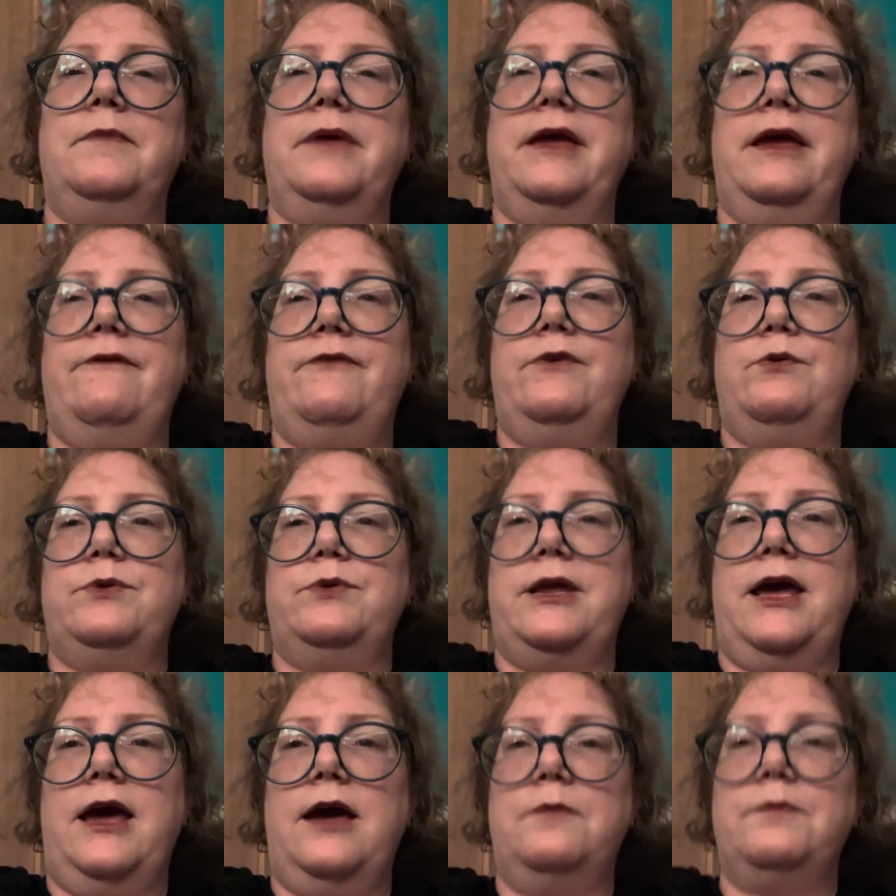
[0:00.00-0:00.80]
if it would
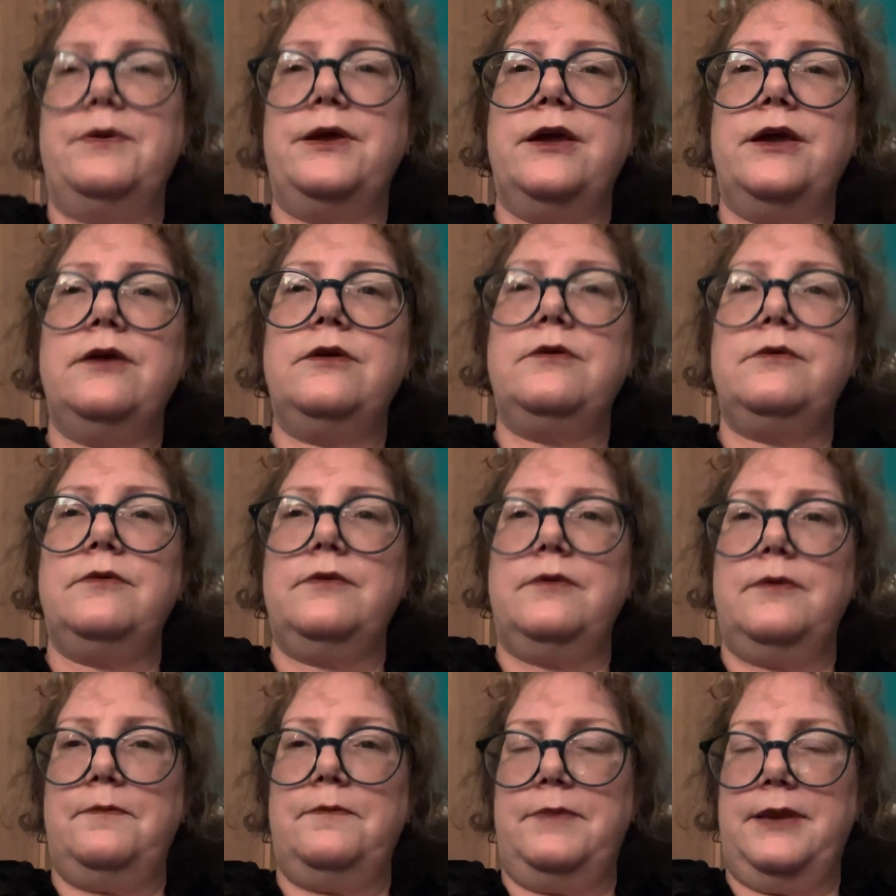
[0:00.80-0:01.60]
help you,
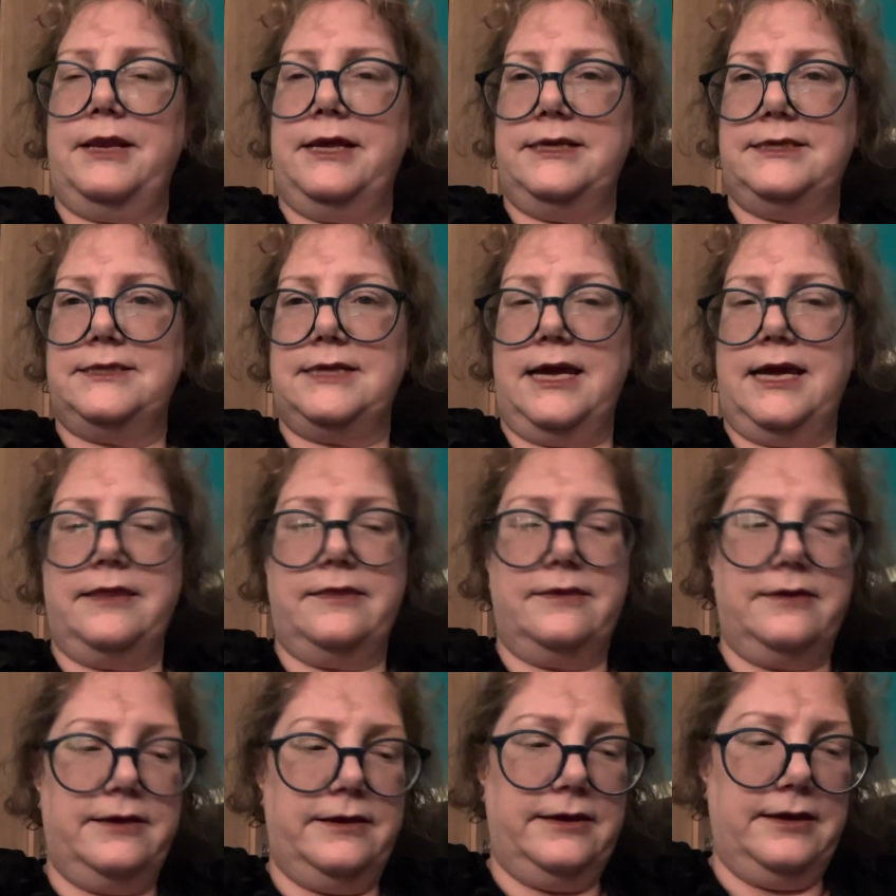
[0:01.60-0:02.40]
please take
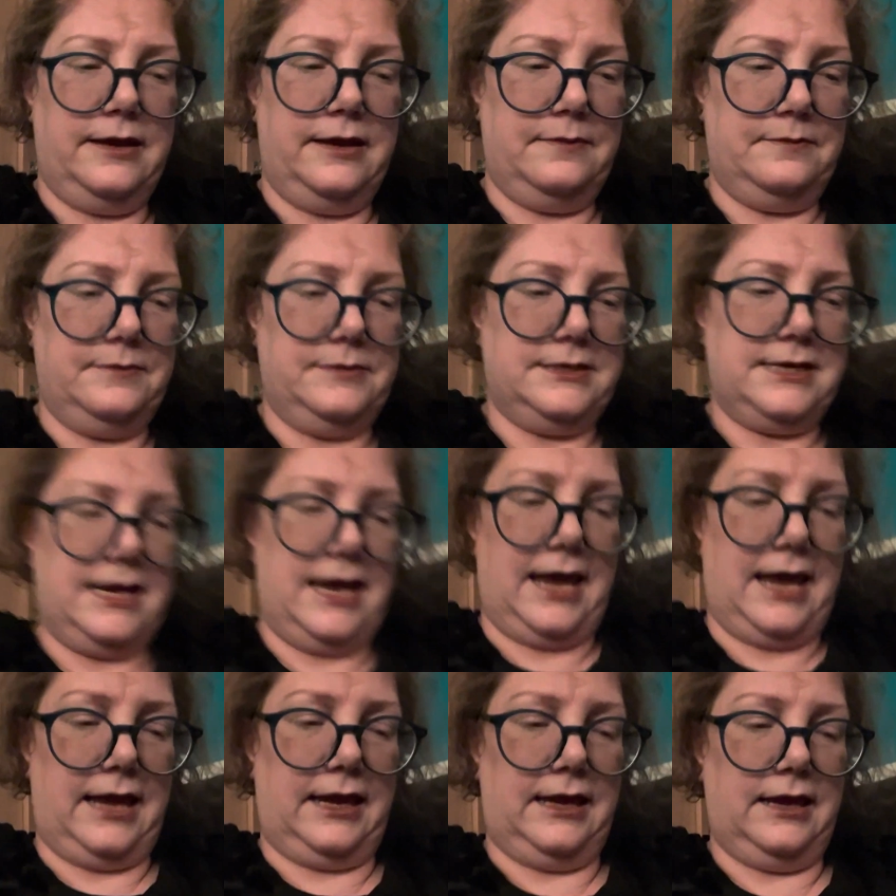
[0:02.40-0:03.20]
the
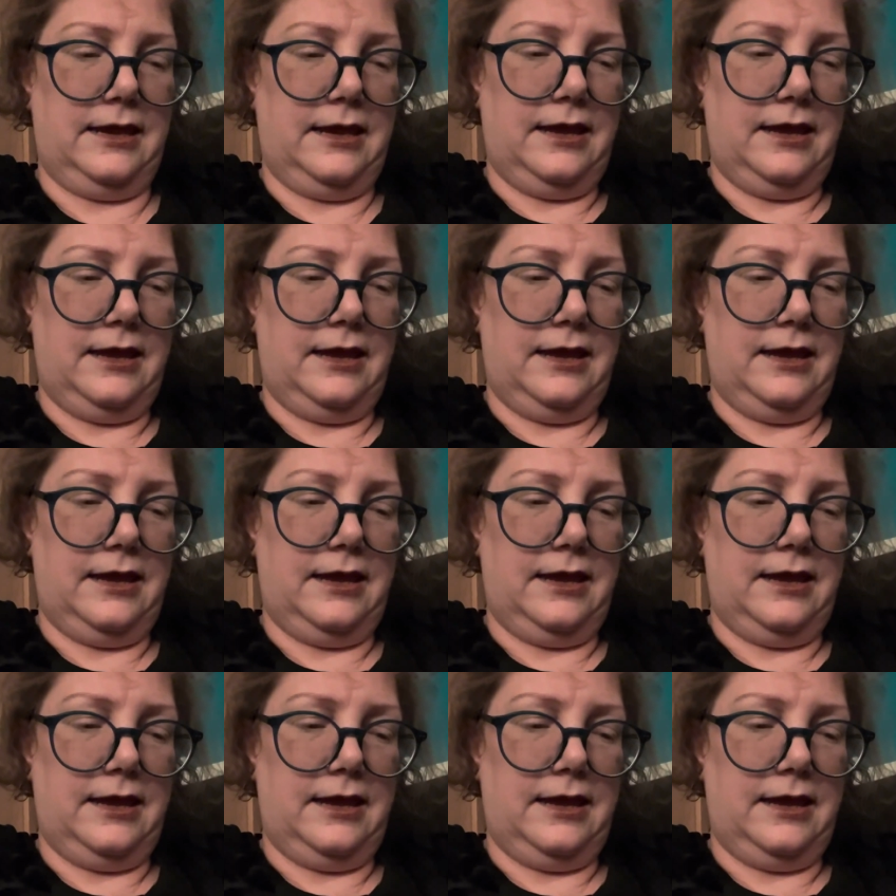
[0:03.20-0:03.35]
tag.